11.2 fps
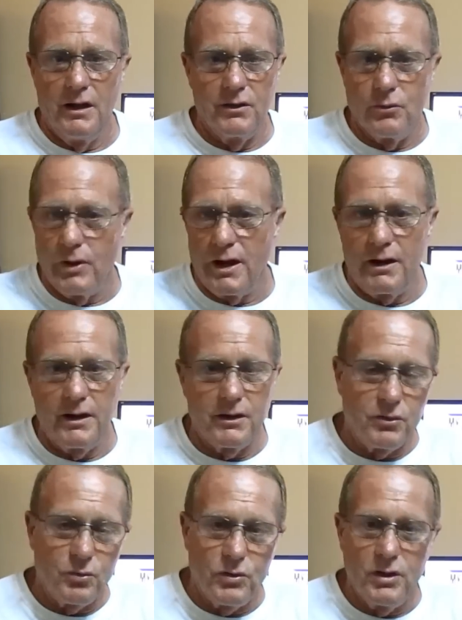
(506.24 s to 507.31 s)
the wiring
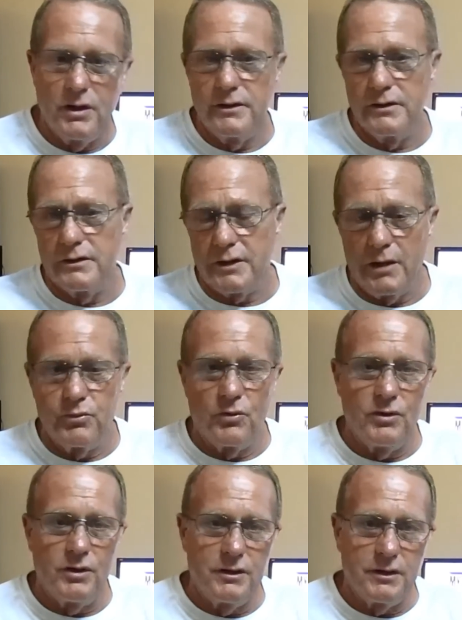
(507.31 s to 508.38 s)
and the wood and the type of
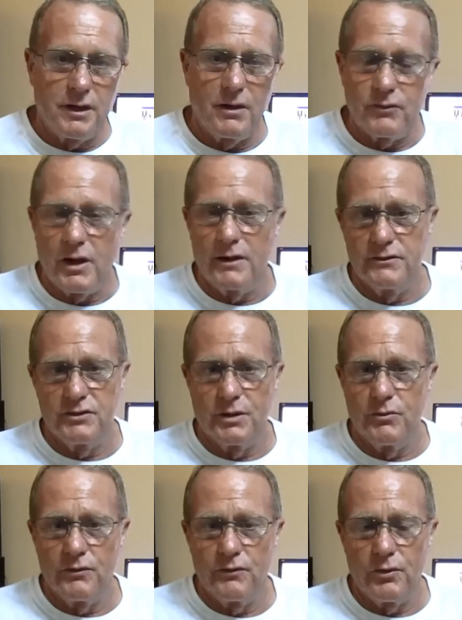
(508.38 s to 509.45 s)
wood, and how rotten
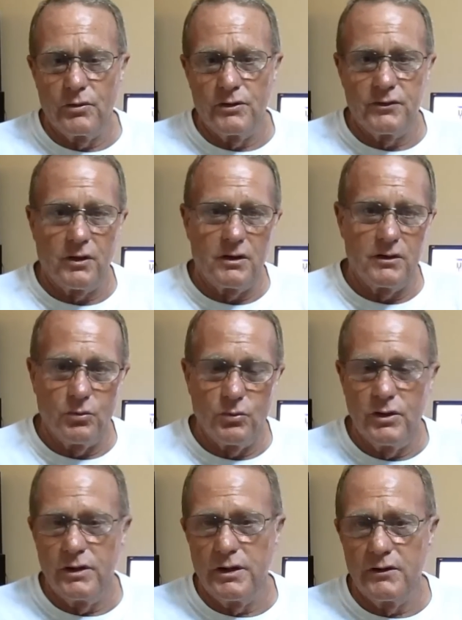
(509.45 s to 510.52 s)
some of the floors are and the
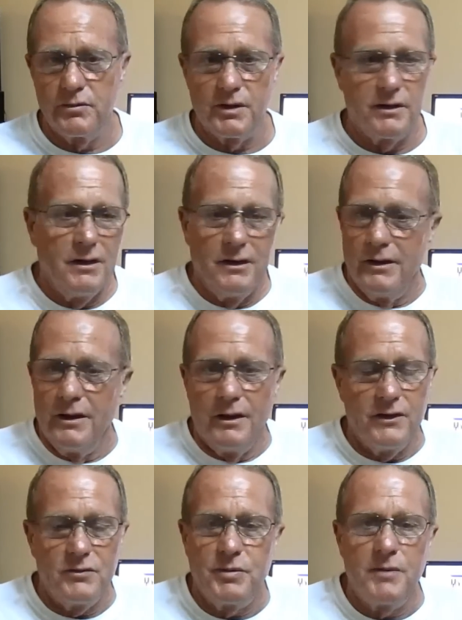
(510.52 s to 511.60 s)
wood is. But
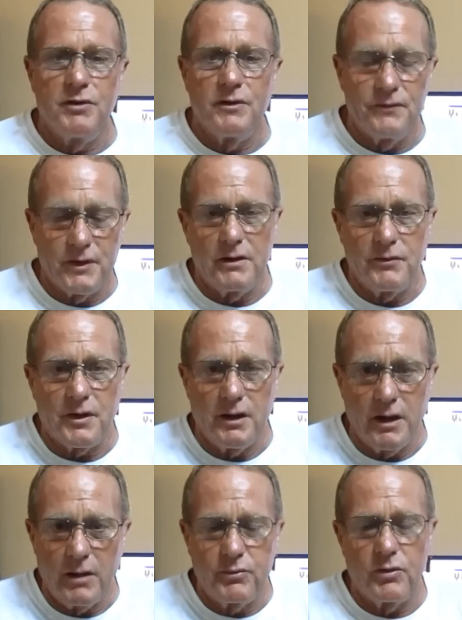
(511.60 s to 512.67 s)
these people are very
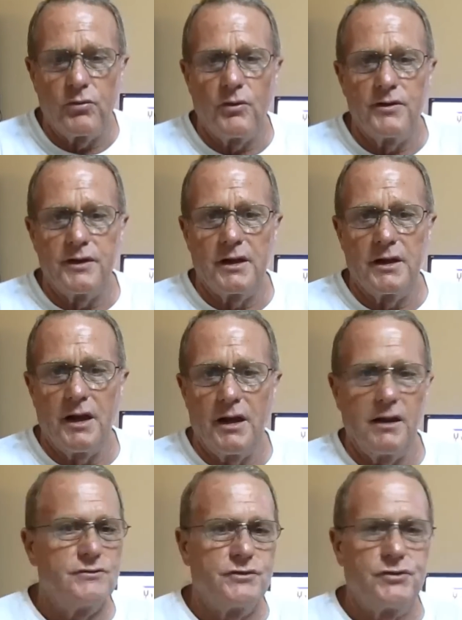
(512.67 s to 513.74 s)
happy with what they got.
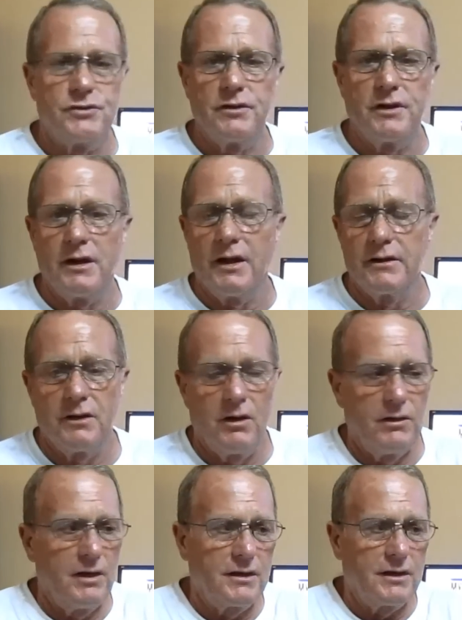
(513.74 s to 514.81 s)
I'm sure they'd
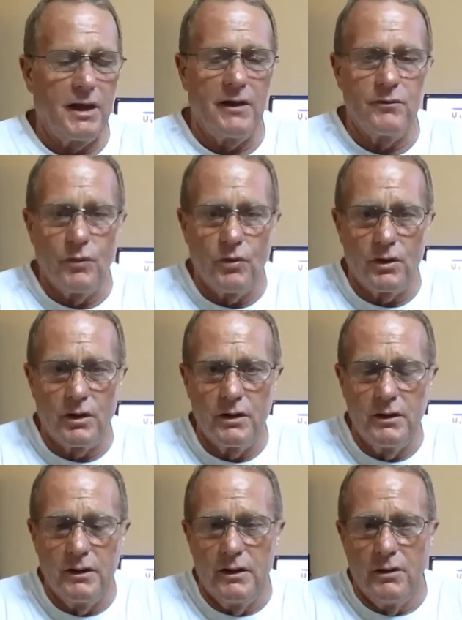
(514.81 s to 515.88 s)
all like to have more,
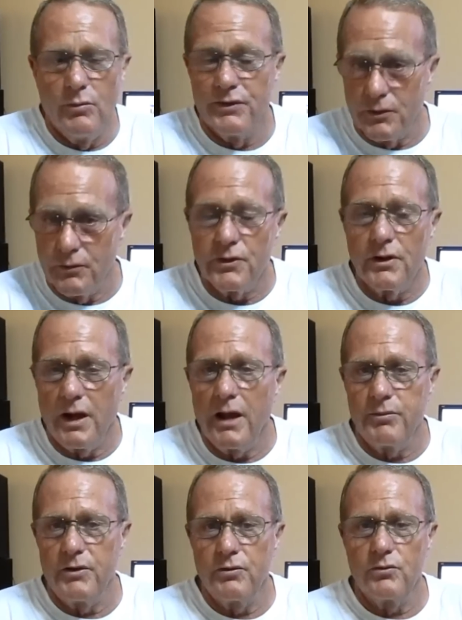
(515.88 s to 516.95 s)
but they're real
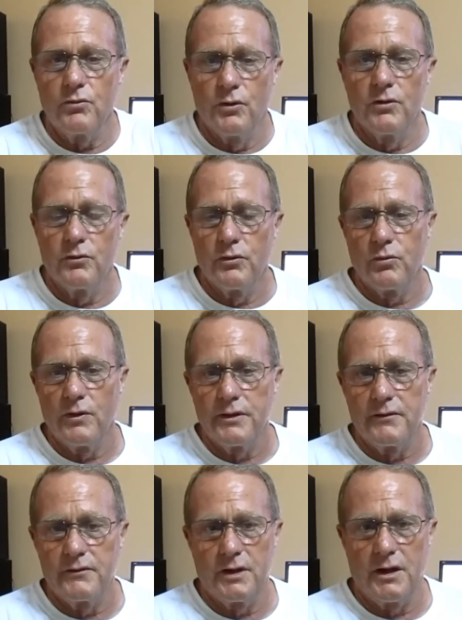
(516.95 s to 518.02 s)
happy with what
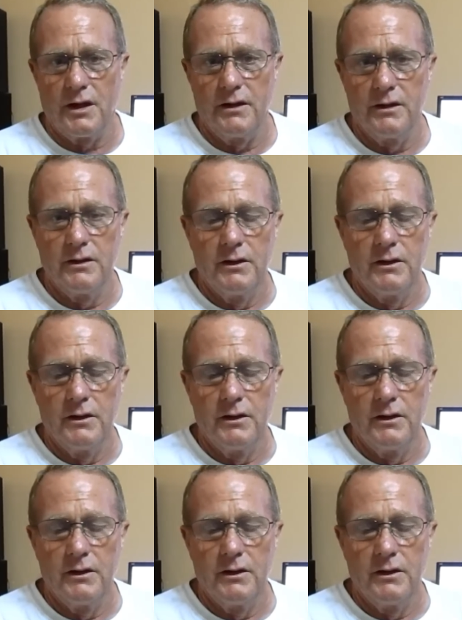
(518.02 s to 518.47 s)
they've got.